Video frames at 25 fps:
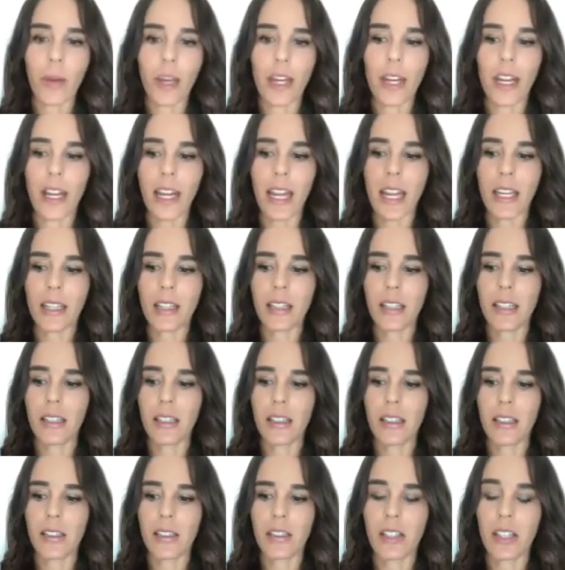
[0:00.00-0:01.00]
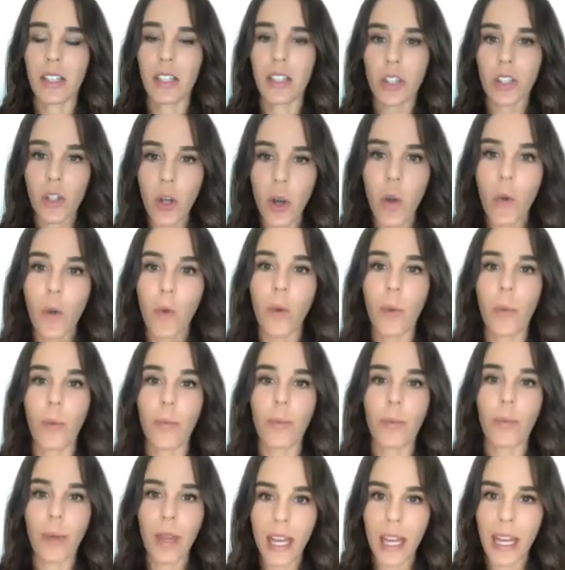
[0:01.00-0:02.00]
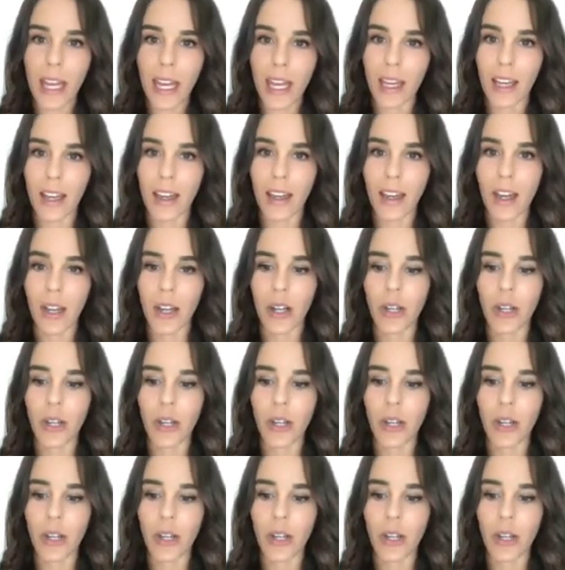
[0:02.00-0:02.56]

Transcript: but it's so big